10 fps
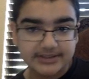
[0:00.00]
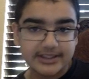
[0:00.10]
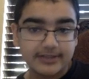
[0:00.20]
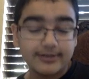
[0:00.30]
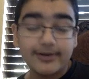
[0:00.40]

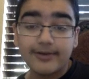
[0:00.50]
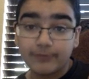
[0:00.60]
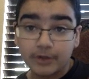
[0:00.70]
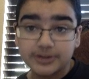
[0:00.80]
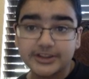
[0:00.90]
And
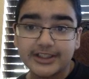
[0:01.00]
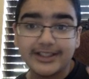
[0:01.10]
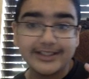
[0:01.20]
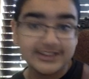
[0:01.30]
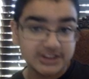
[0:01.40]

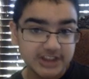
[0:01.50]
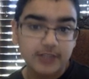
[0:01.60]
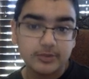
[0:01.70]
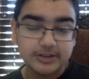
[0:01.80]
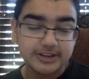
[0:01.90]
fortunately, this
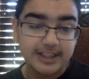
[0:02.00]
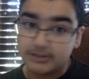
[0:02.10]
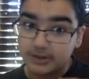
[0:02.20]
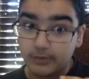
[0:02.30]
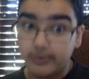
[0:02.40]
giant witch deck
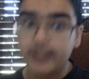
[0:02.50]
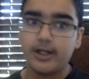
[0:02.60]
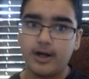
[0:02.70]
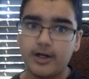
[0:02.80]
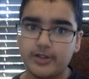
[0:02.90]
was very
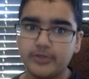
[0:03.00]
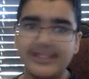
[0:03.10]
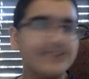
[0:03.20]
hard to beat.